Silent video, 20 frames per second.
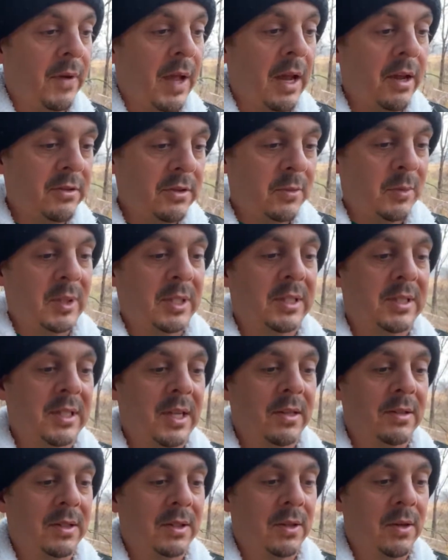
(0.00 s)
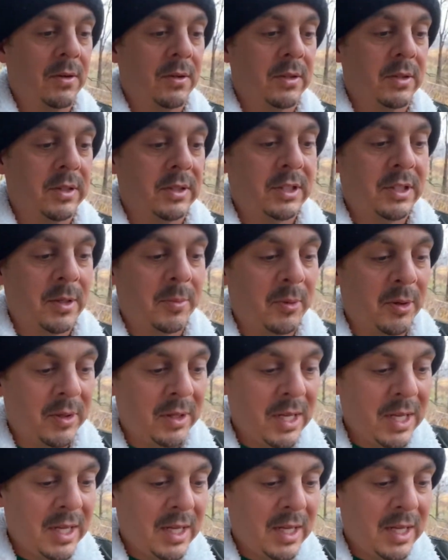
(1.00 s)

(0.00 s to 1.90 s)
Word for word: I also went to South Dakota in the summer